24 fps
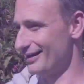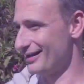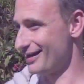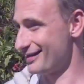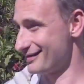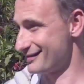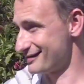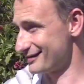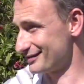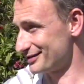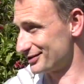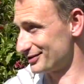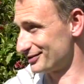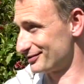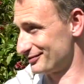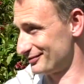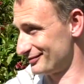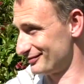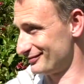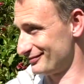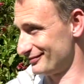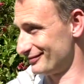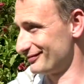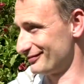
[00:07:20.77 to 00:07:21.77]
had such
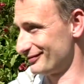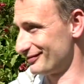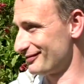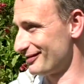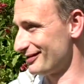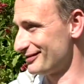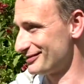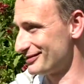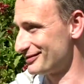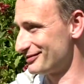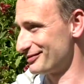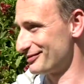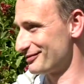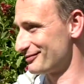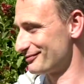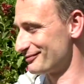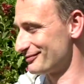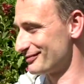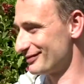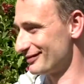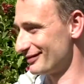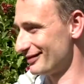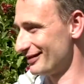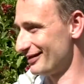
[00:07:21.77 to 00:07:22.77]

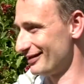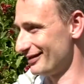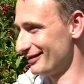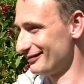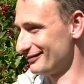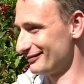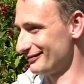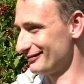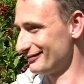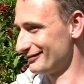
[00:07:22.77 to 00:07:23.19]
gratitude. Uh,